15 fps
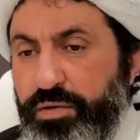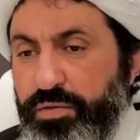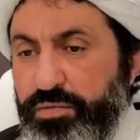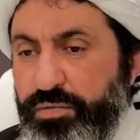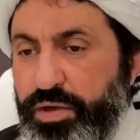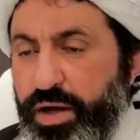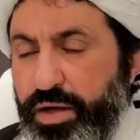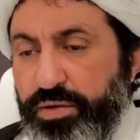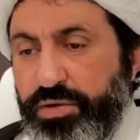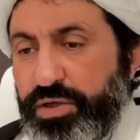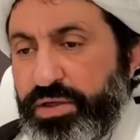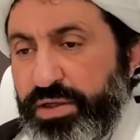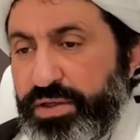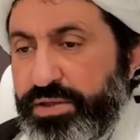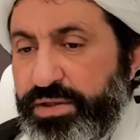there are
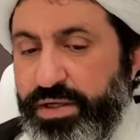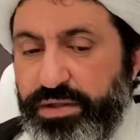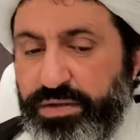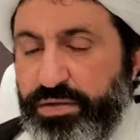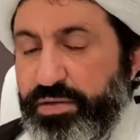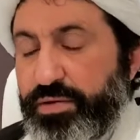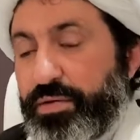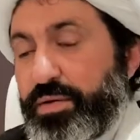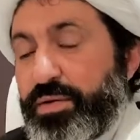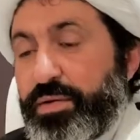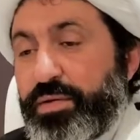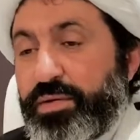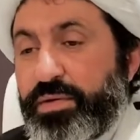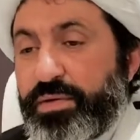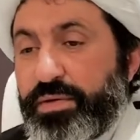details that
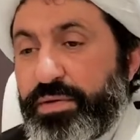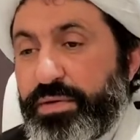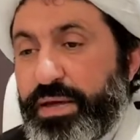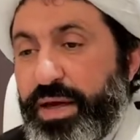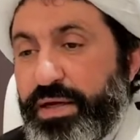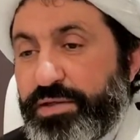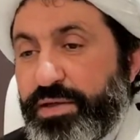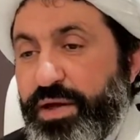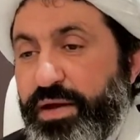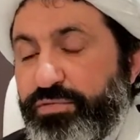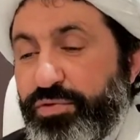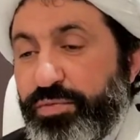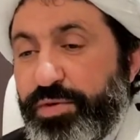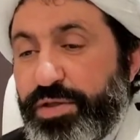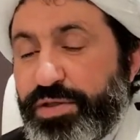have
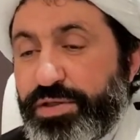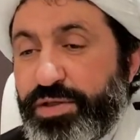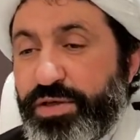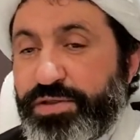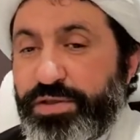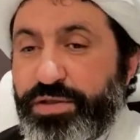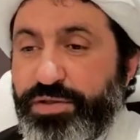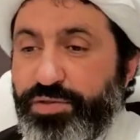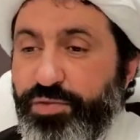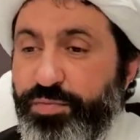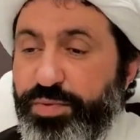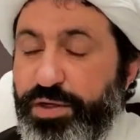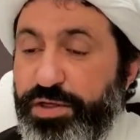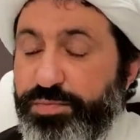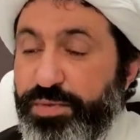to be discussed in its own
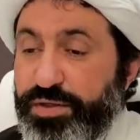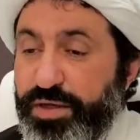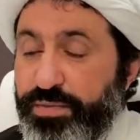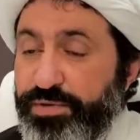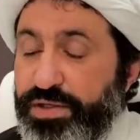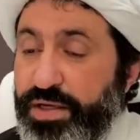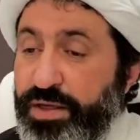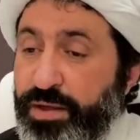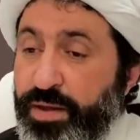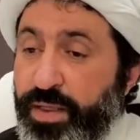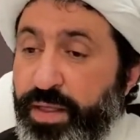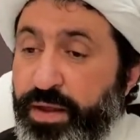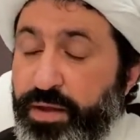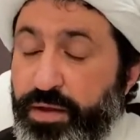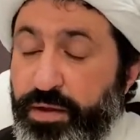place. But I'm saying,
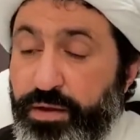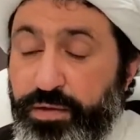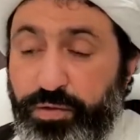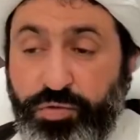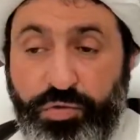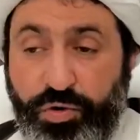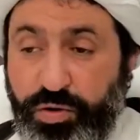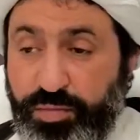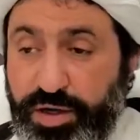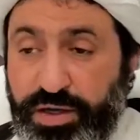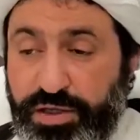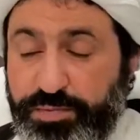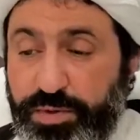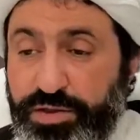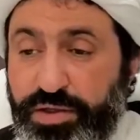normally,
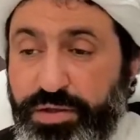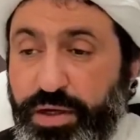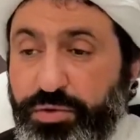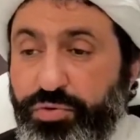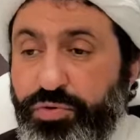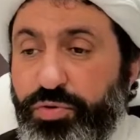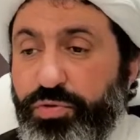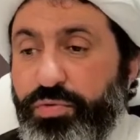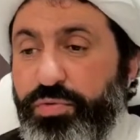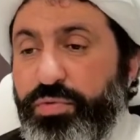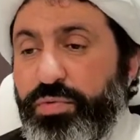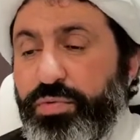it's better not to know.